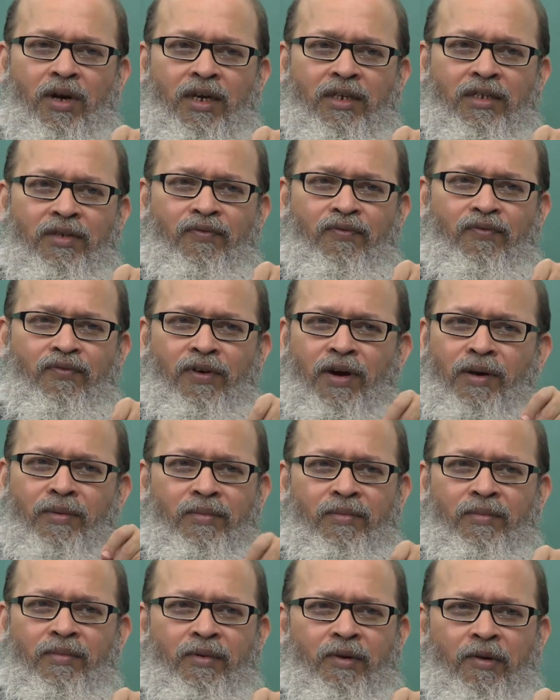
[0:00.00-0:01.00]
has a
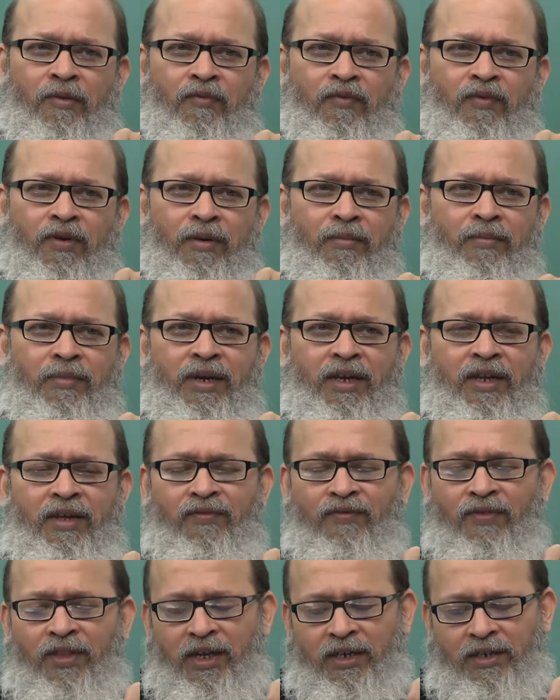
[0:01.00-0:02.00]
firm
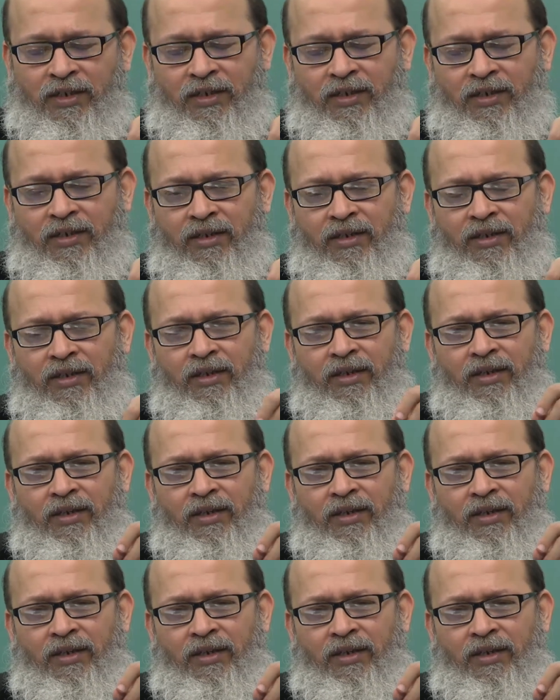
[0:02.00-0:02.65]
belief that